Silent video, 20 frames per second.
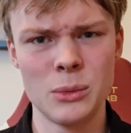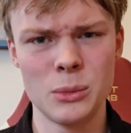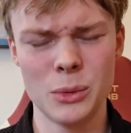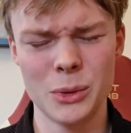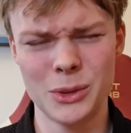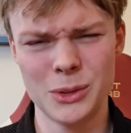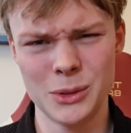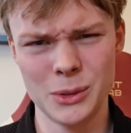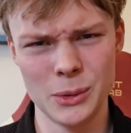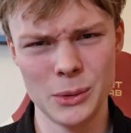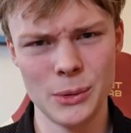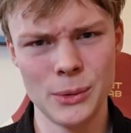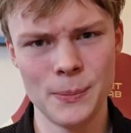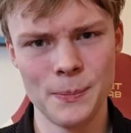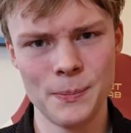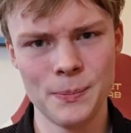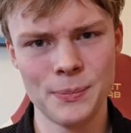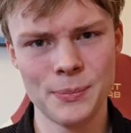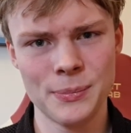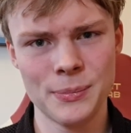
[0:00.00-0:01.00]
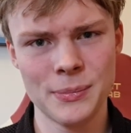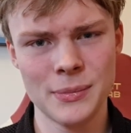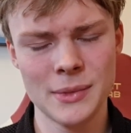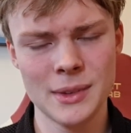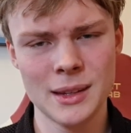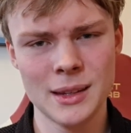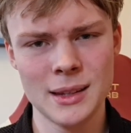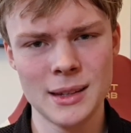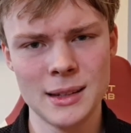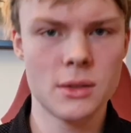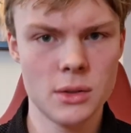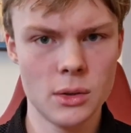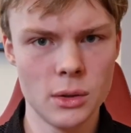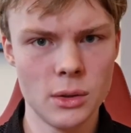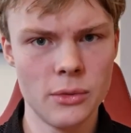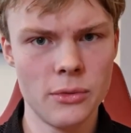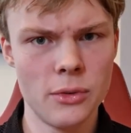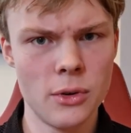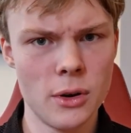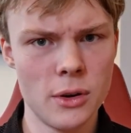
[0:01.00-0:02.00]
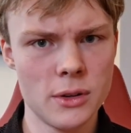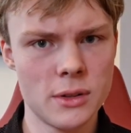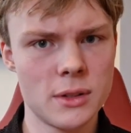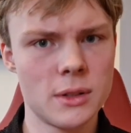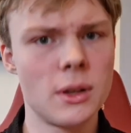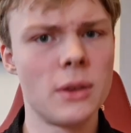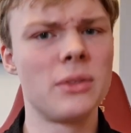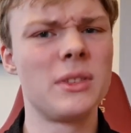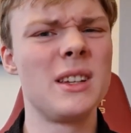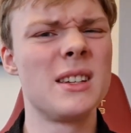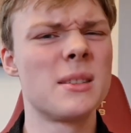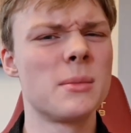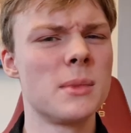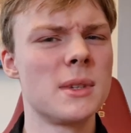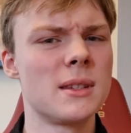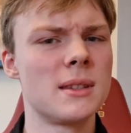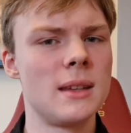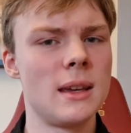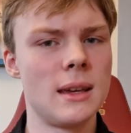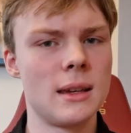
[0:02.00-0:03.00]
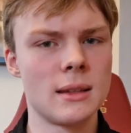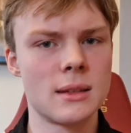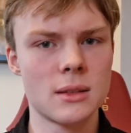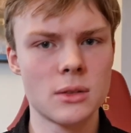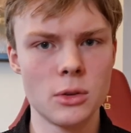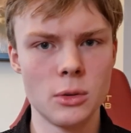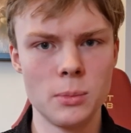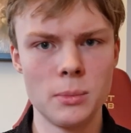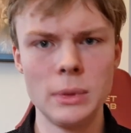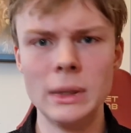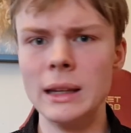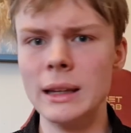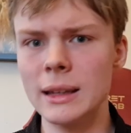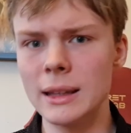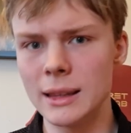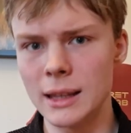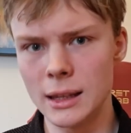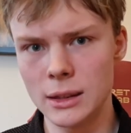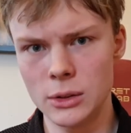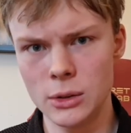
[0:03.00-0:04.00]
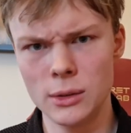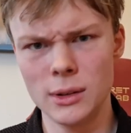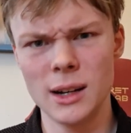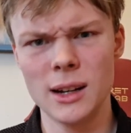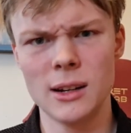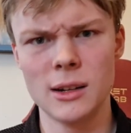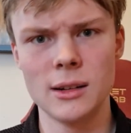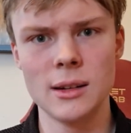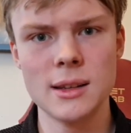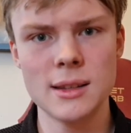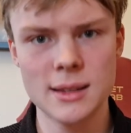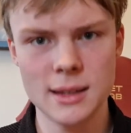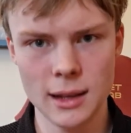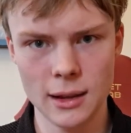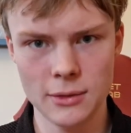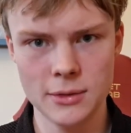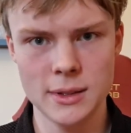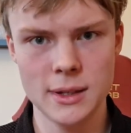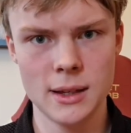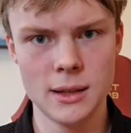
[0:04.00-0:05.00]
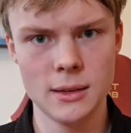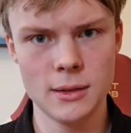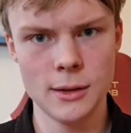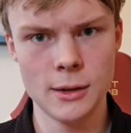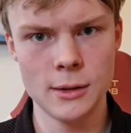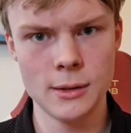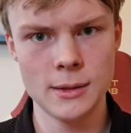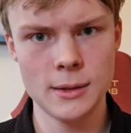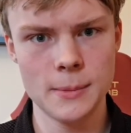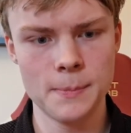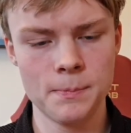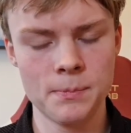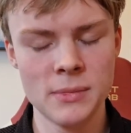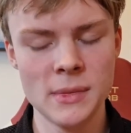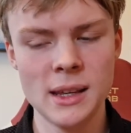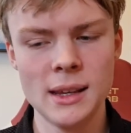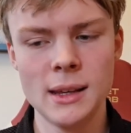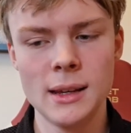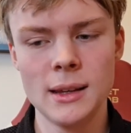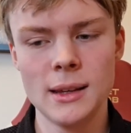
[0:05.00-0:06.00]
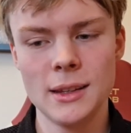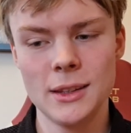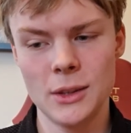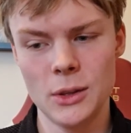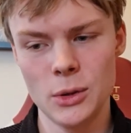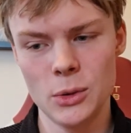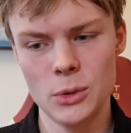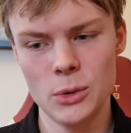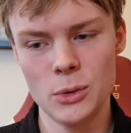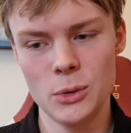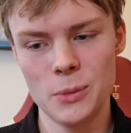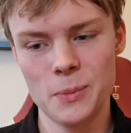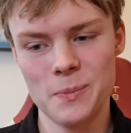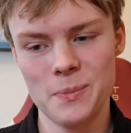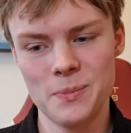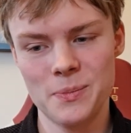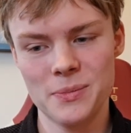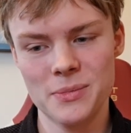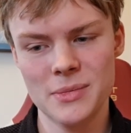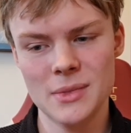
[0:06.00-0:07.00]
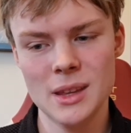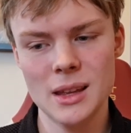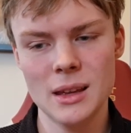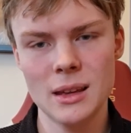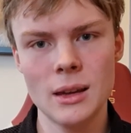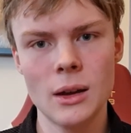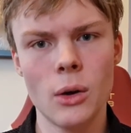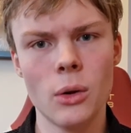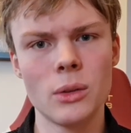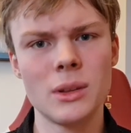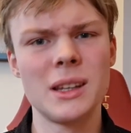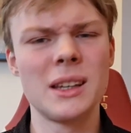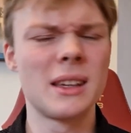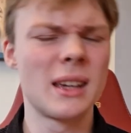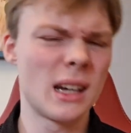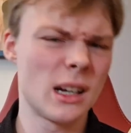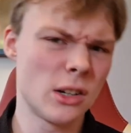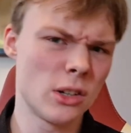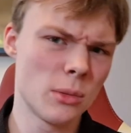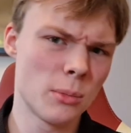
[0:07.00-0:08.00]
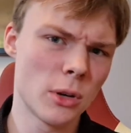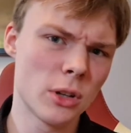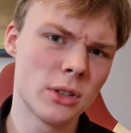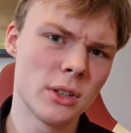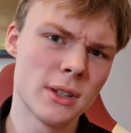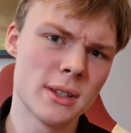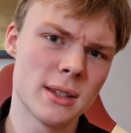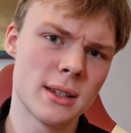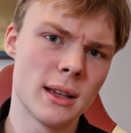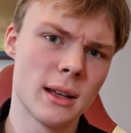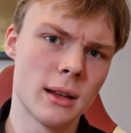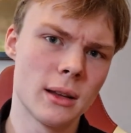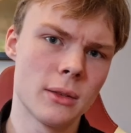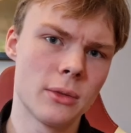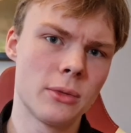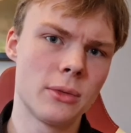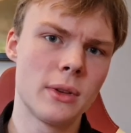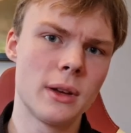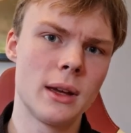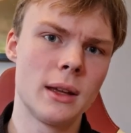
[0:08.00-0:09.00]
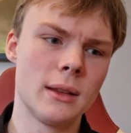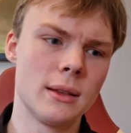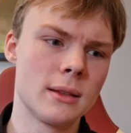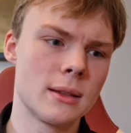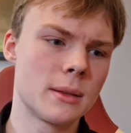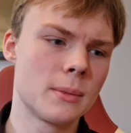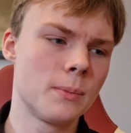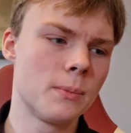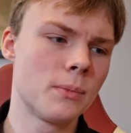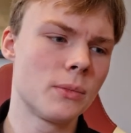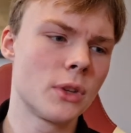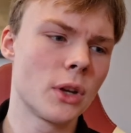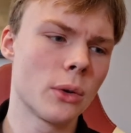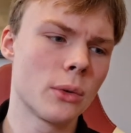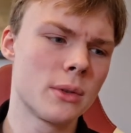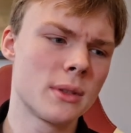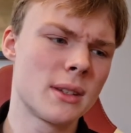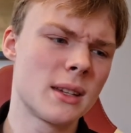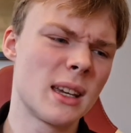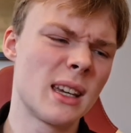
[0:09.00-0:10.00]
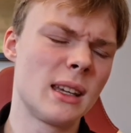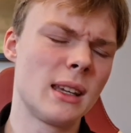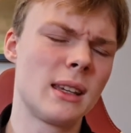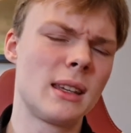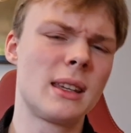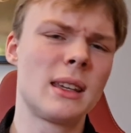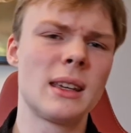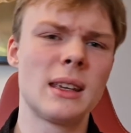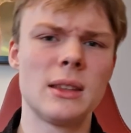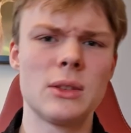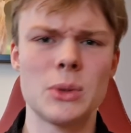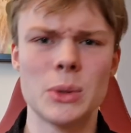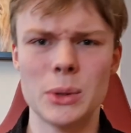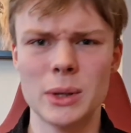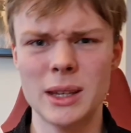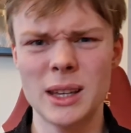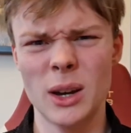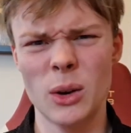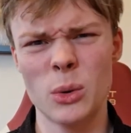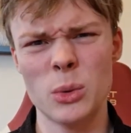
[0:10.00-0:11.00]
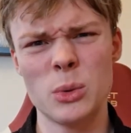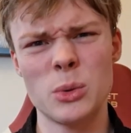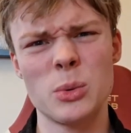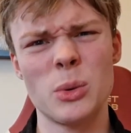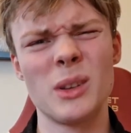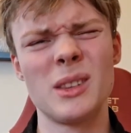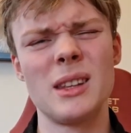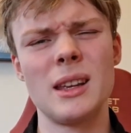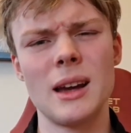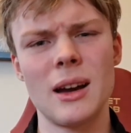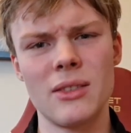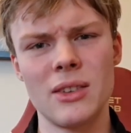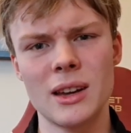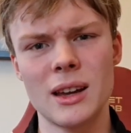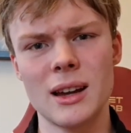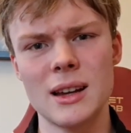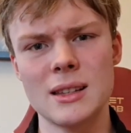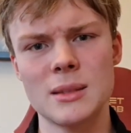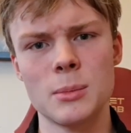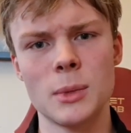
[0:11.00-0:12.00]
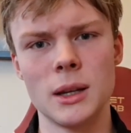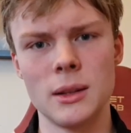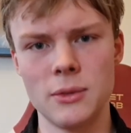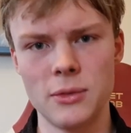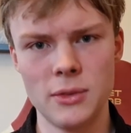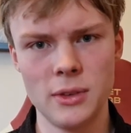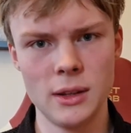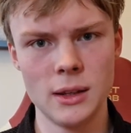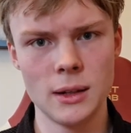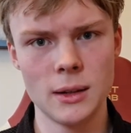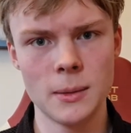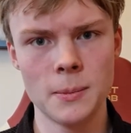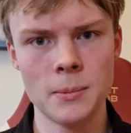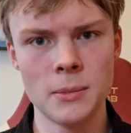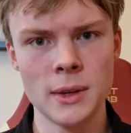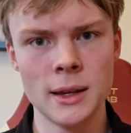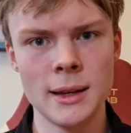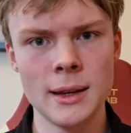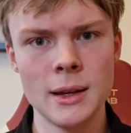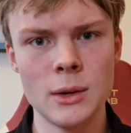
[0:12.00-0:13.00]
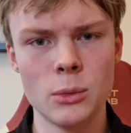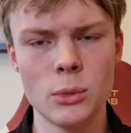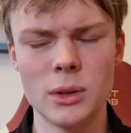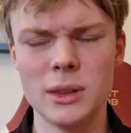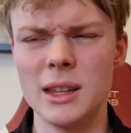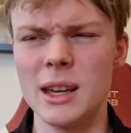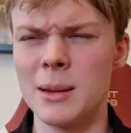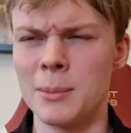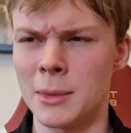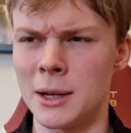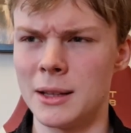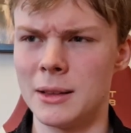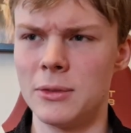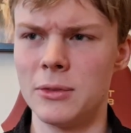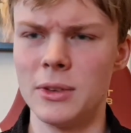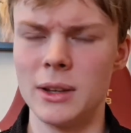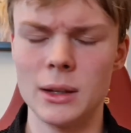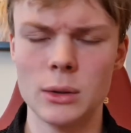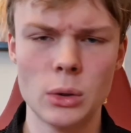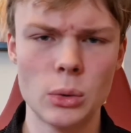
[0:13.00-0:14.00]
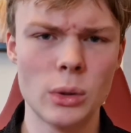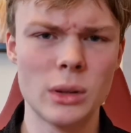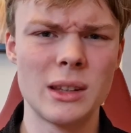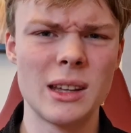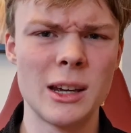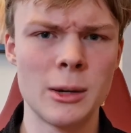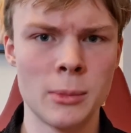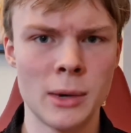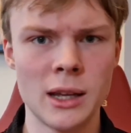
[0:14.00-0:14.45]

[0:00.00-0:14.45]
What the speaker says: would you? So the first of these mistakes could be that you are self-centered. You only care about yourself and don't take into account what the other guys might feel, what they might think, what they